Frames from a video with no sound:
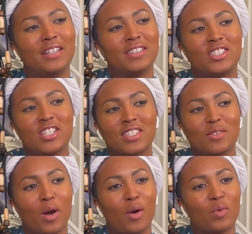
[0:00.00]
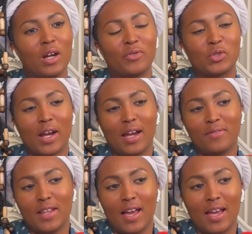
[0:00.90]
just a rough
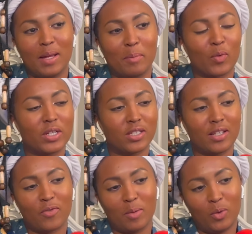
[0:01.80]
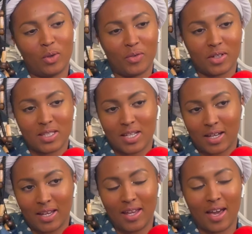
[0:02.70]
draft. I am originally from Louisville,
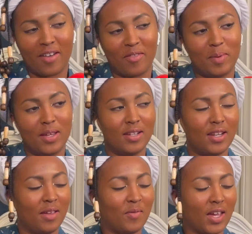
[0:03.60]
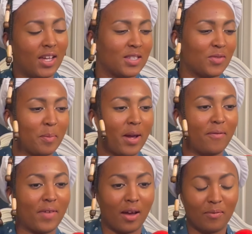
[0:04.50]
Kentucky. I've been in Vegas for about
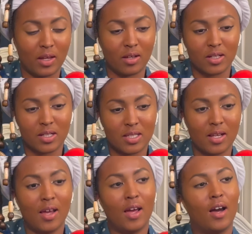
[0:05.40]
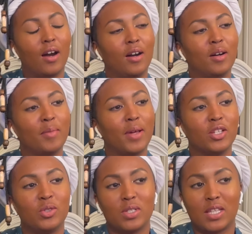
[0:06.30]
5 years.
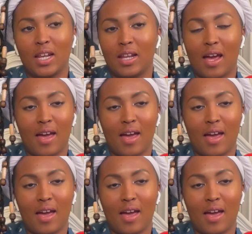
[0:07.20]
As you stated,